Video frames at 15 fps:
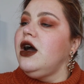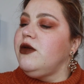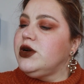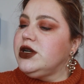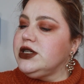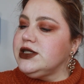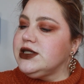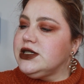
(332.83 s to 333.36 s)

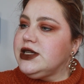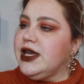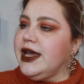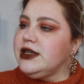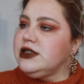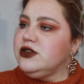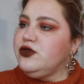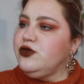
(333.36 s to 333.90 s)
what is it,
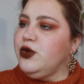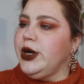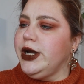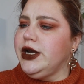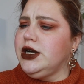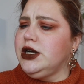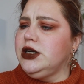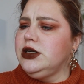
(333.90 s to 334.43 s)

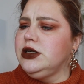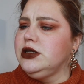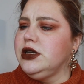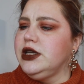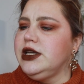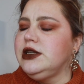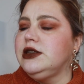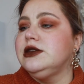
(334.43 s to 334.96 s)
Activewear
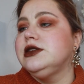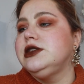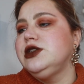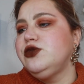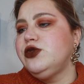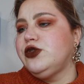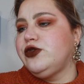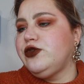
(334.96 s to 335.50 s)
in
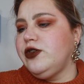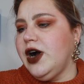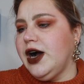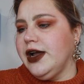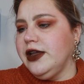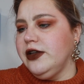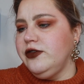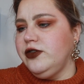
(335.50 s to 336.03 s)

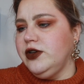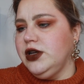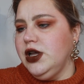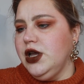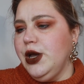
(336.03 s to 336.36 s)
05,